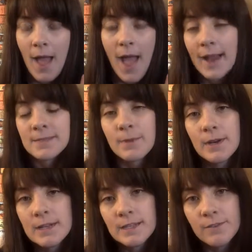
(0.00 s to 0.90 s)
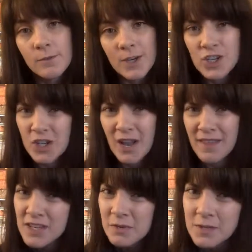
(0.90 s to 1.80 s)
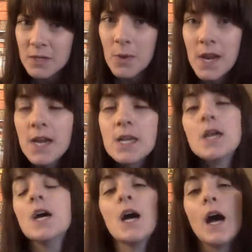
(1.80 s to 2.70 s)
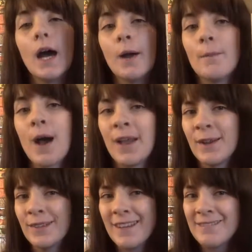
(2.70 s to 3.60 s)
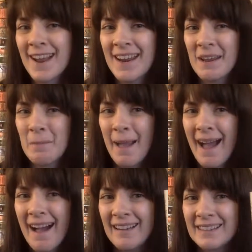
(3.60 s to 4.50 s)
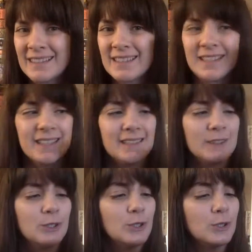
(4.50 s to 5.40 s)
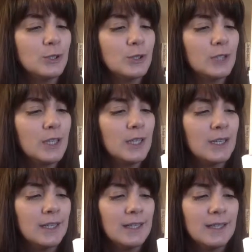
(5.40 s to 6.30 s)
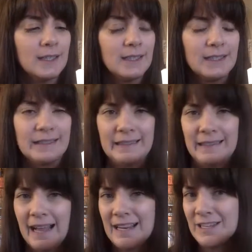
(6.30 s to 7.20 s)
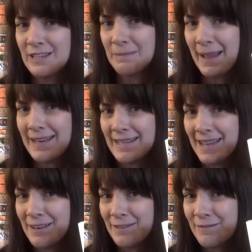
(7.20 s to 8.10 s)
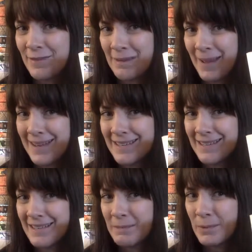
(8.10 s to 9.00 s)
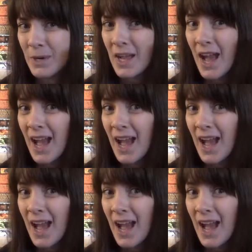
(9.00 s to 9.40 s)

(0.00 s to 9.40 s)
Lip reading: axe murders for which I think she was acquitted. I only read about 100 pages, 140 pages of this book.